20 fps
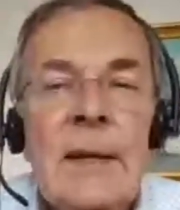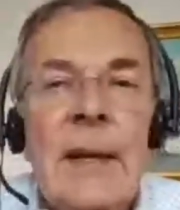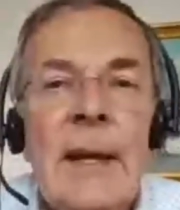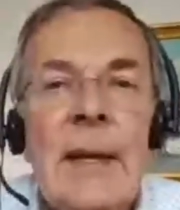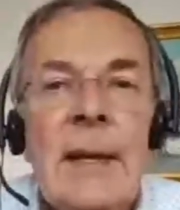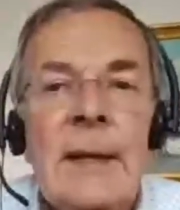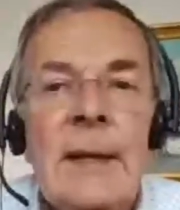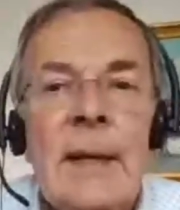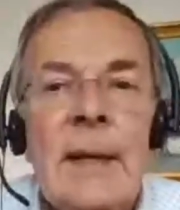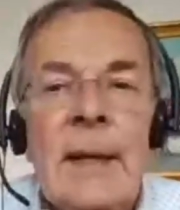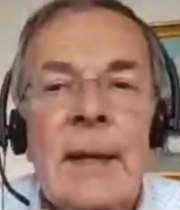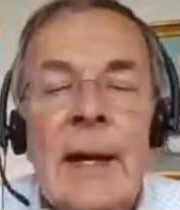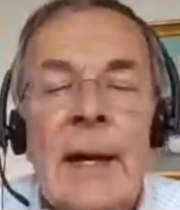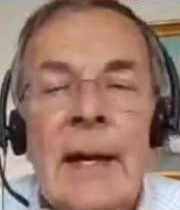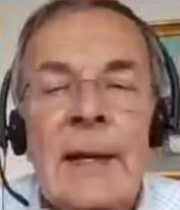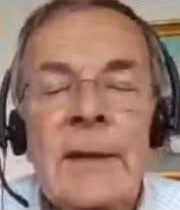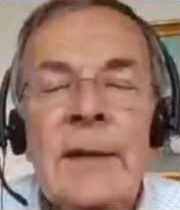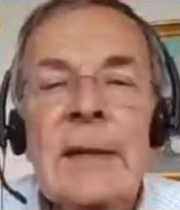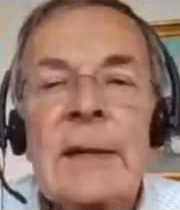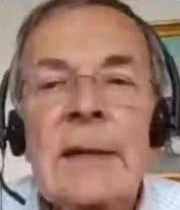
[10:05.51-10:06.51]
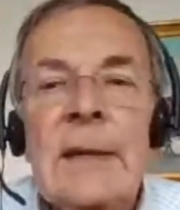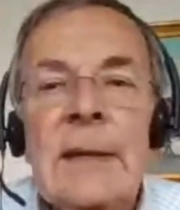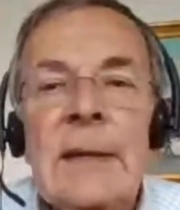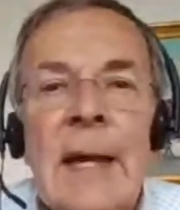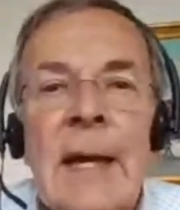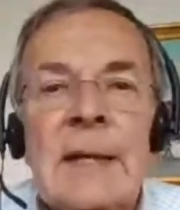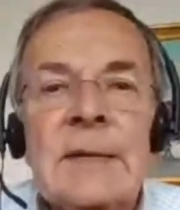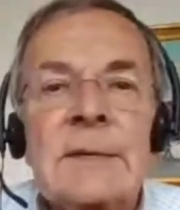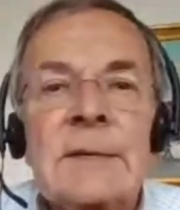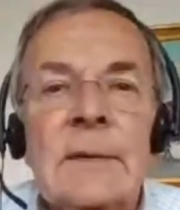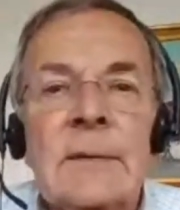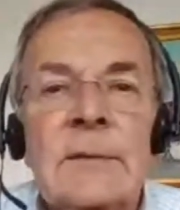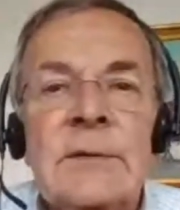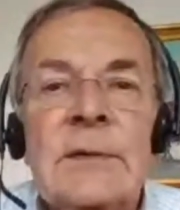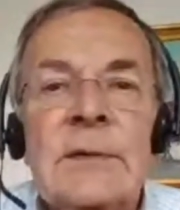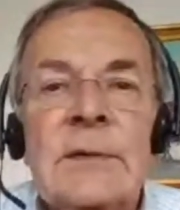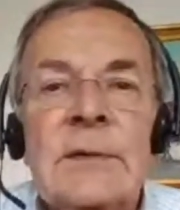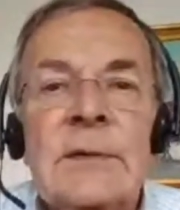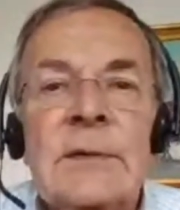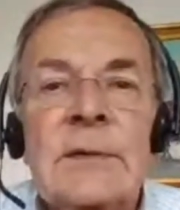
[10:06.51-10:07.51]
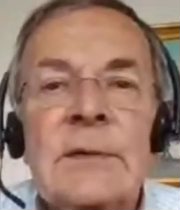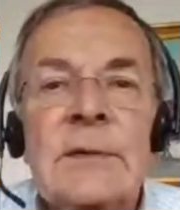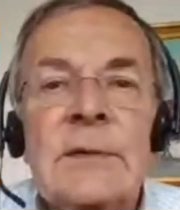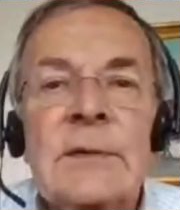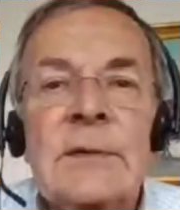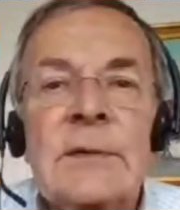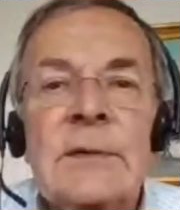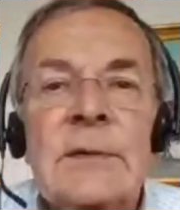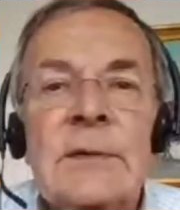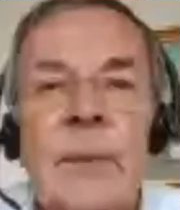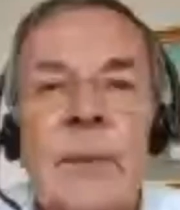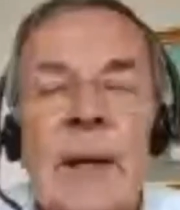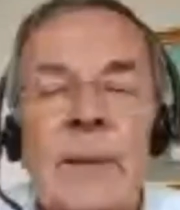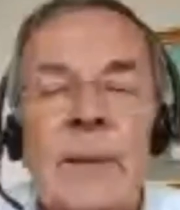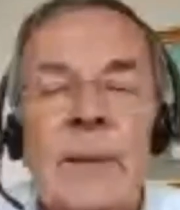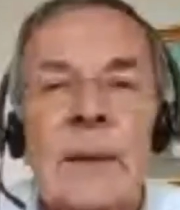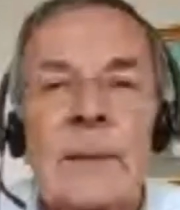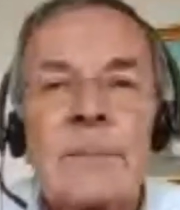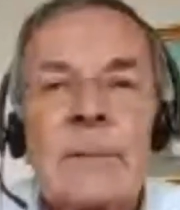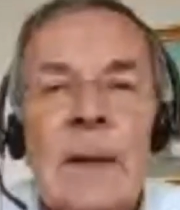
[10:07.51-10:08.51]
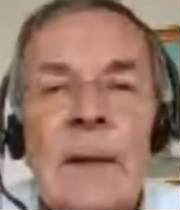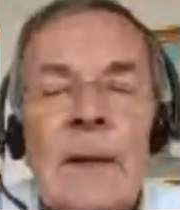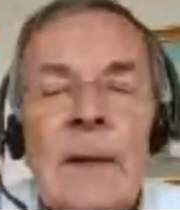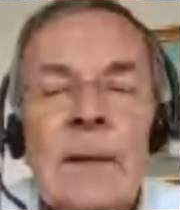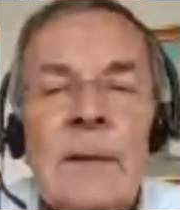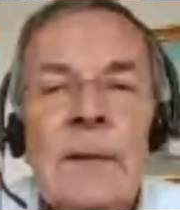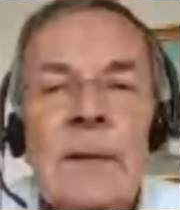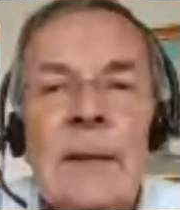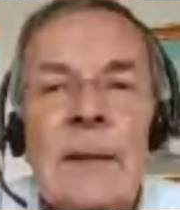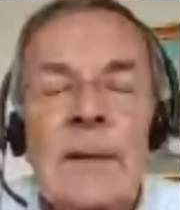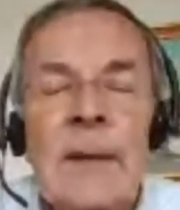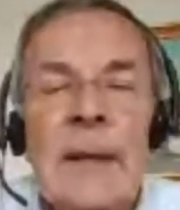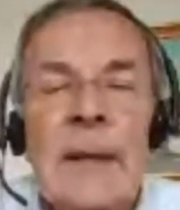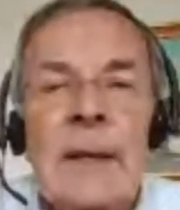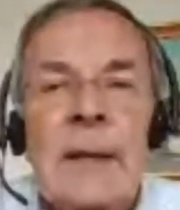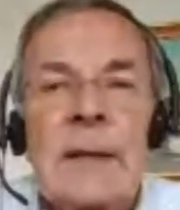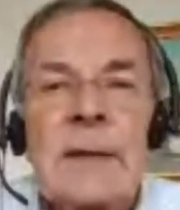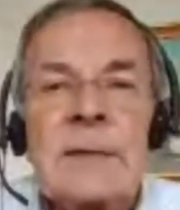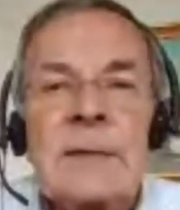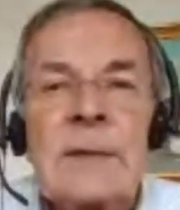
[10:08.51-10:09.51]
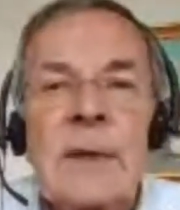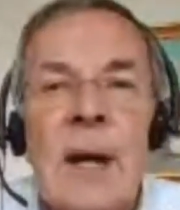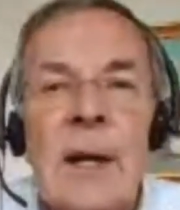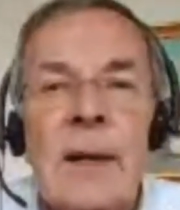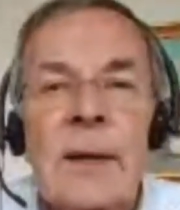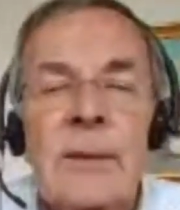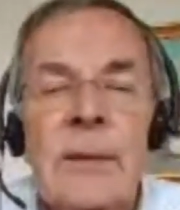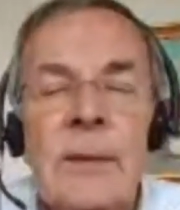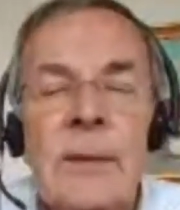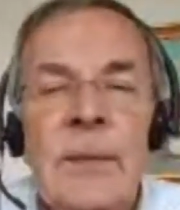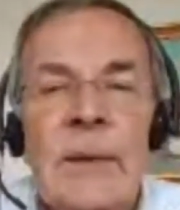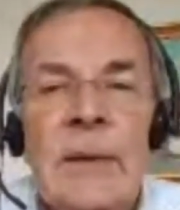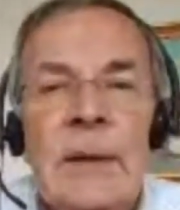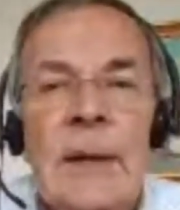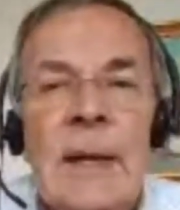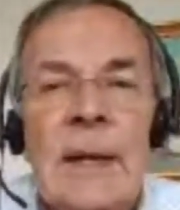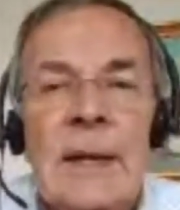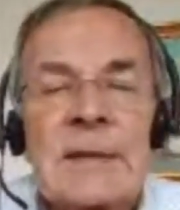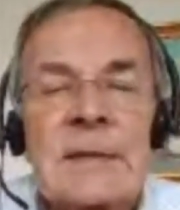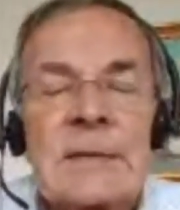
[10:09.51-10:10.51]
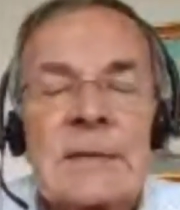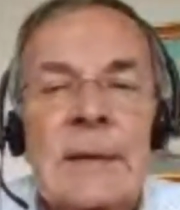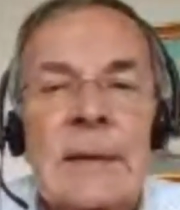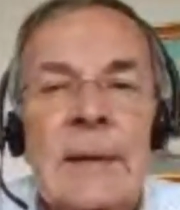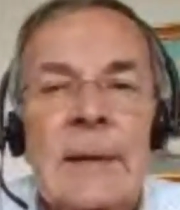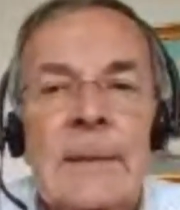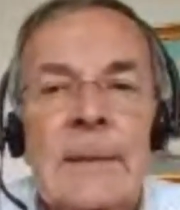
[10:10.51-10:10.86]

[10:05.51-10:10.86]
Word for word: And I think he has to convince the public that he's not going to be as